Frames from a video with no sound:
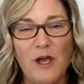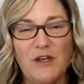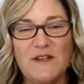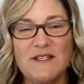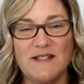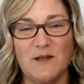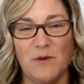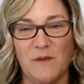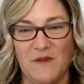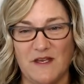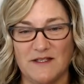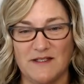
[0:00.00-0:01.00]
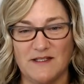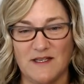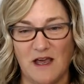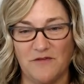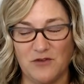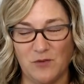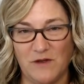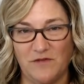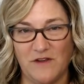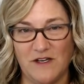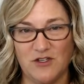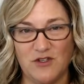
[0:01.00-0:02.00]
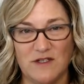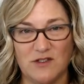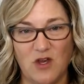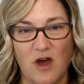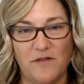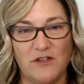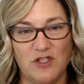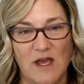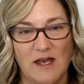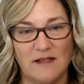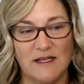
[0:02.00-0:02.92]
I want you to sit with this after we finish this coffee chat.